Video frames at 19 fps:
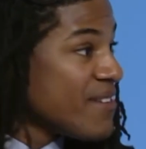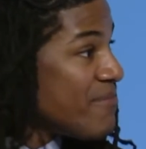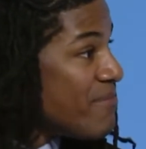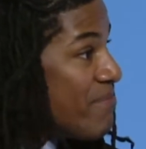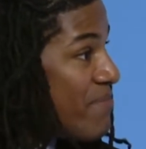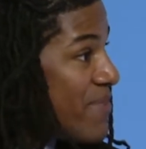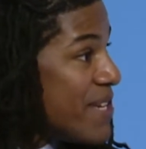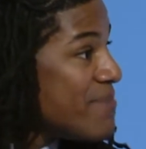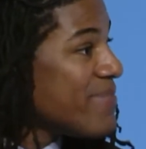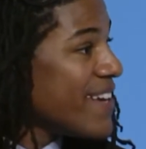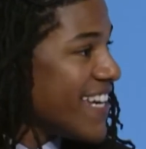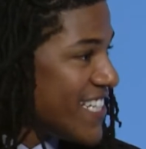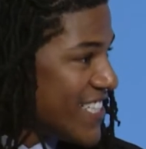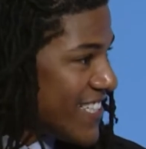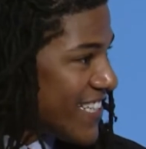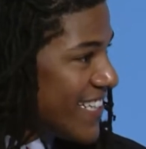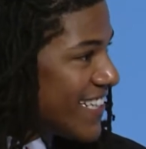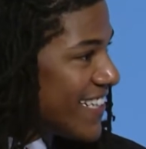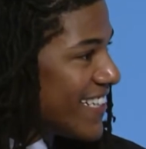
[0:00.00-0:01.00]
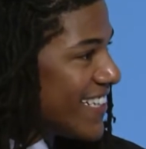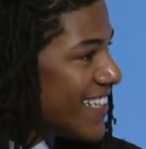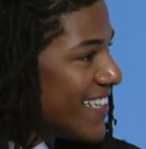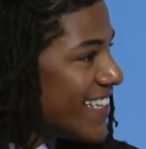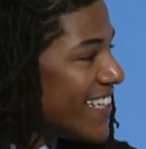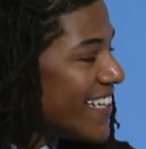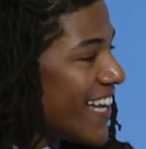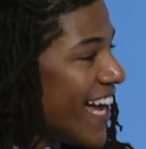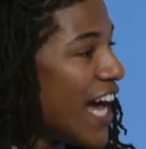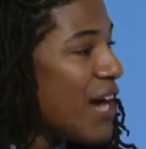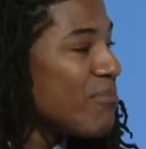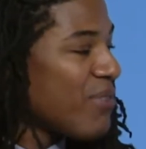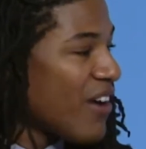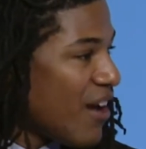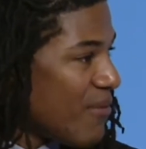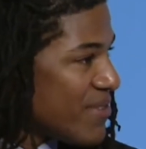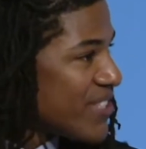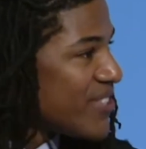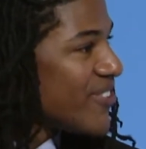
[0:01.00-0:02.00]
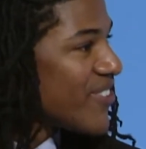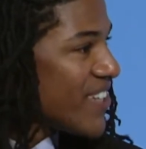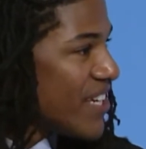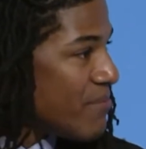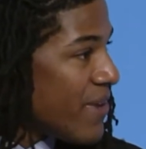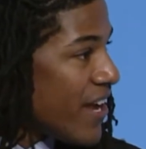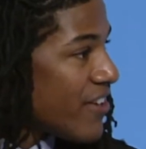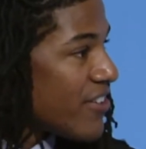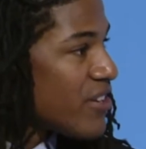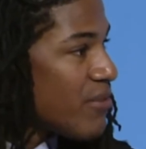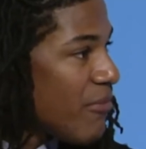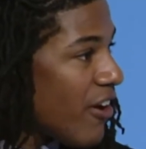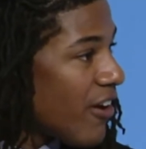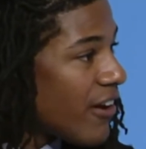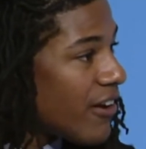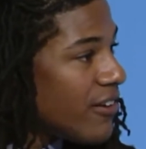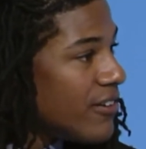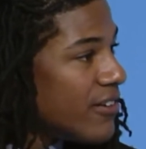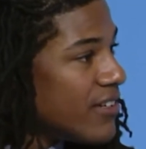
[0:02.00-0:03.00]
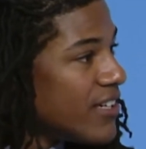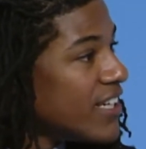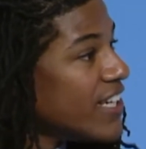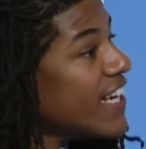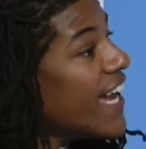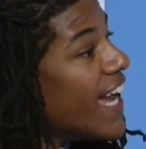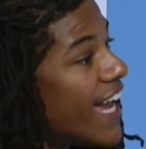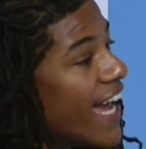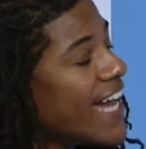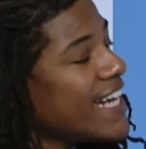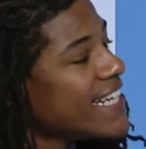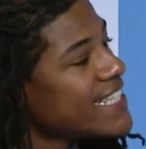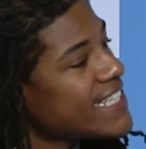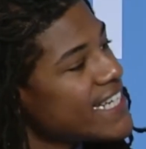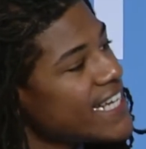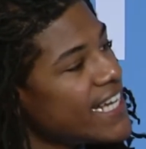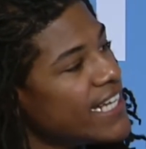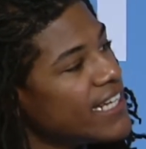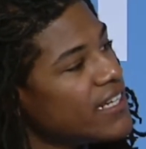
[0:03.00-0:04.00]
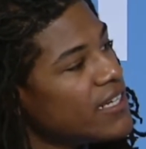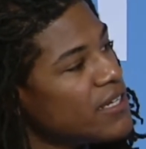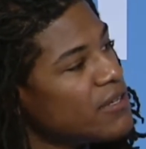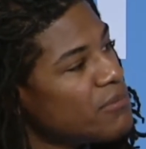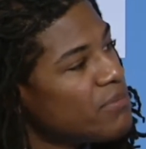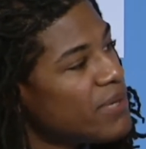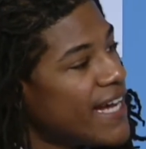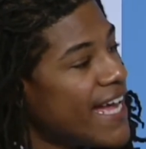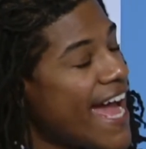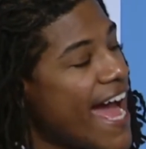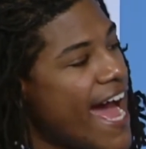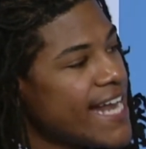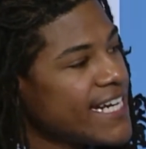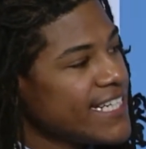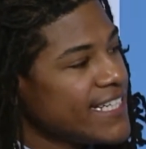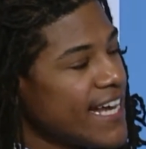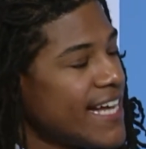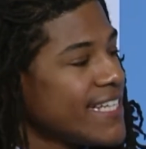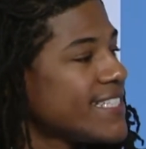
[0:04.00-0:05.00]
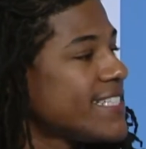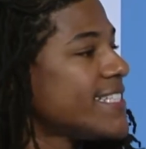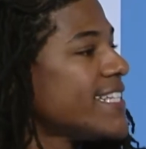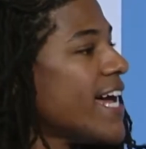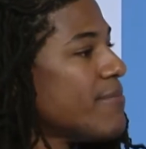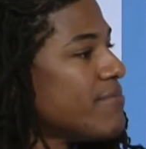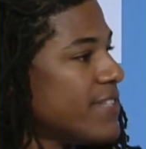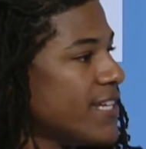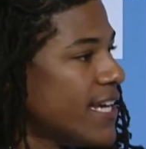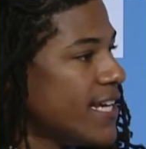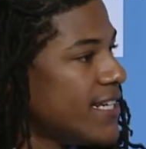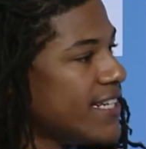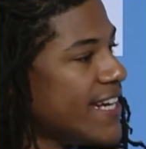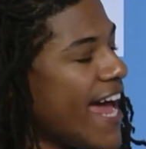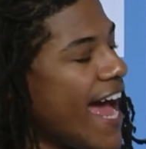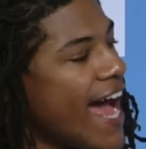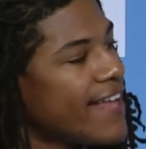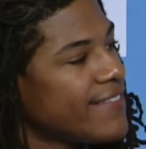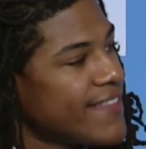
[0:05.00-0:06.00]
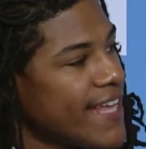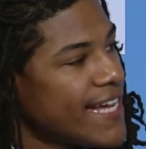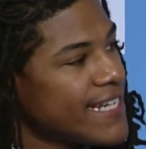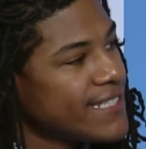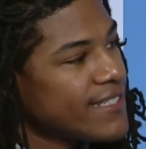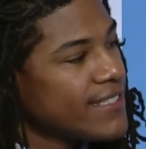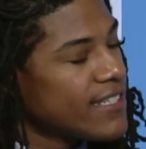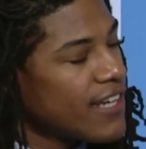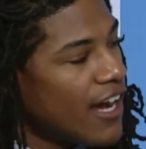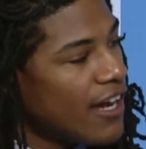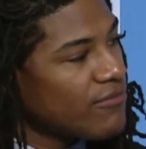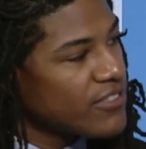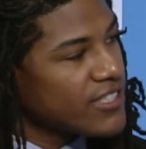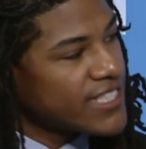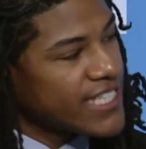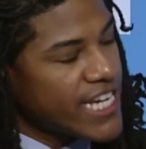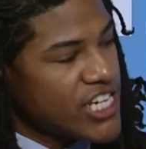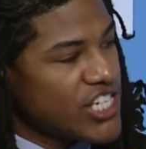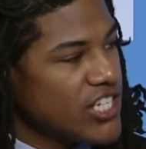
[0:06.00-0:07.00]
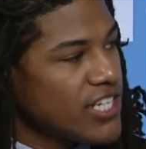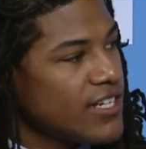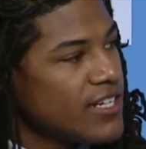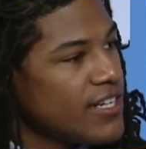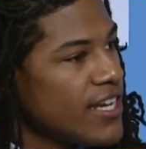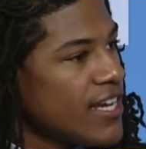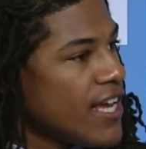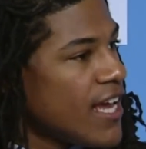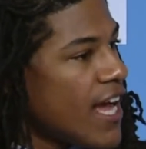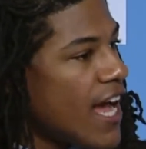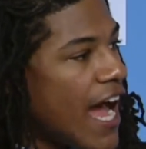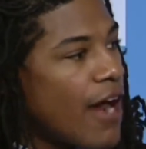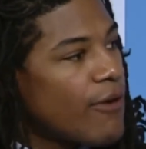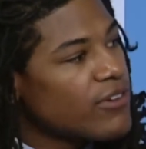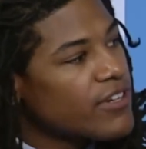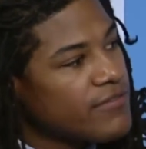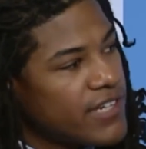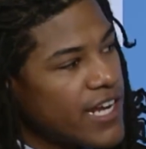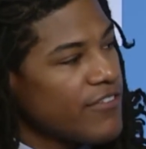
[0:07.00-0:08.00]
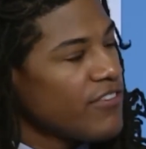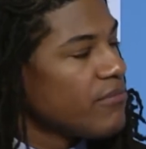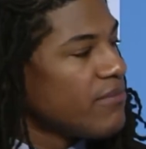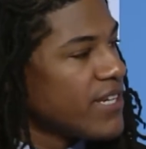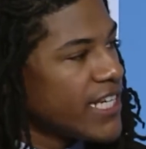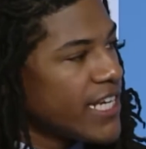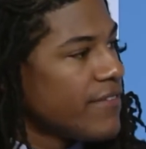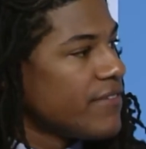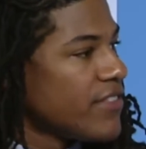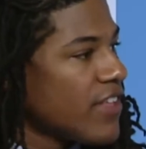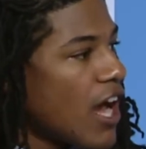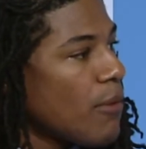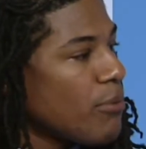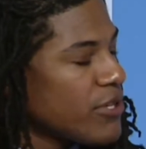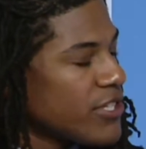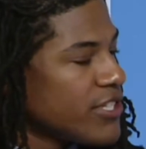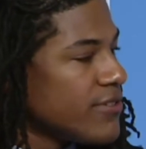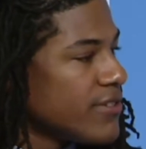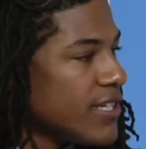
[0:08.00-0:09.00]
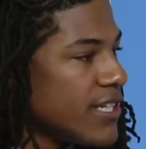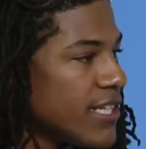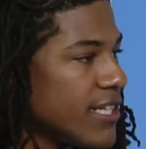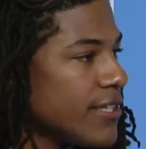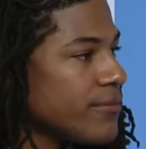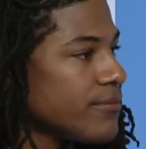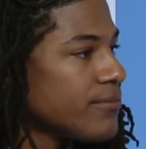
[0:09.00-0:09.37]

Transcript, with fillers: Be patient. I promise he'll get better tomorrow." Right. And it did. But had he not stepped in and had that conversation, I would have never been given the opportunity.